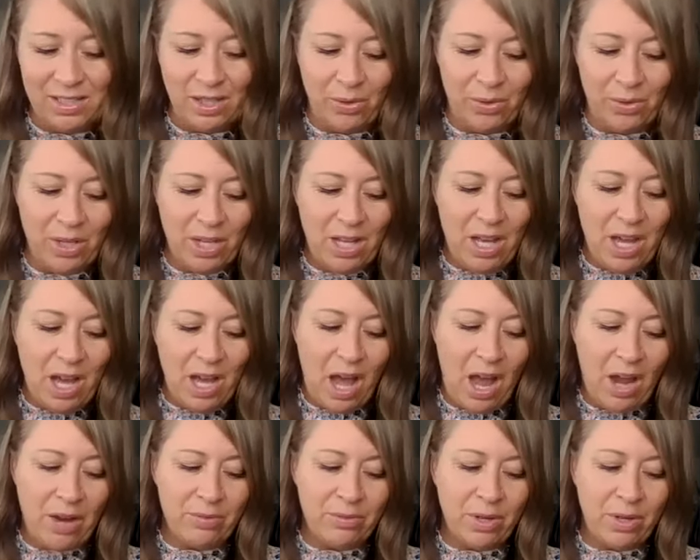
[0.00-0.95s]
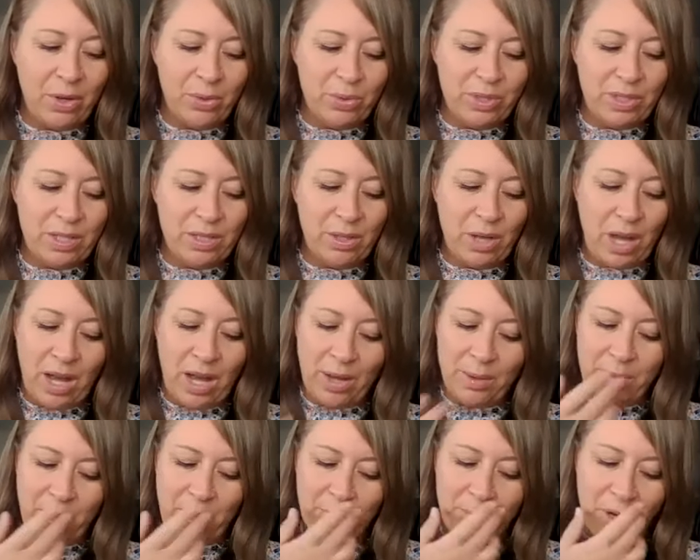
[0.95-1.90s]
So I wrote
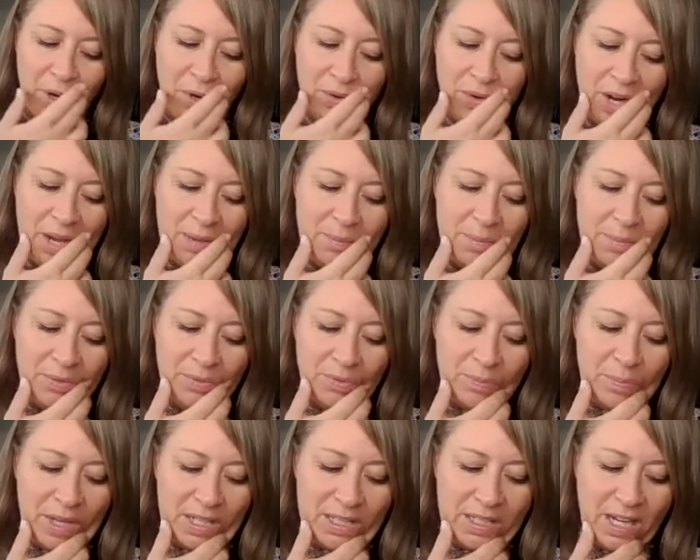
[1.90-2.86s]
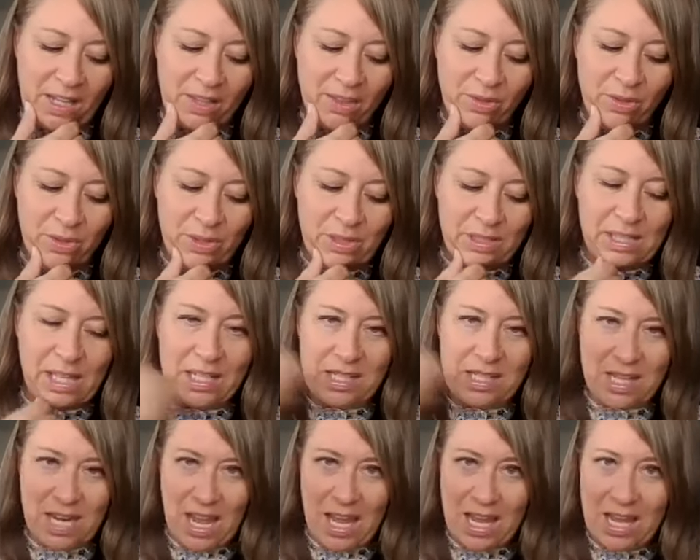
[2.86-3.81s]
a program Monday through
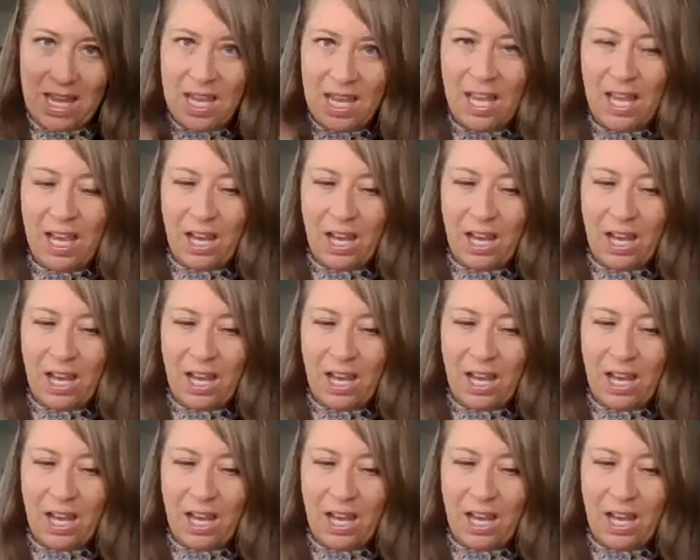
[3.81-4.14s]
Sunday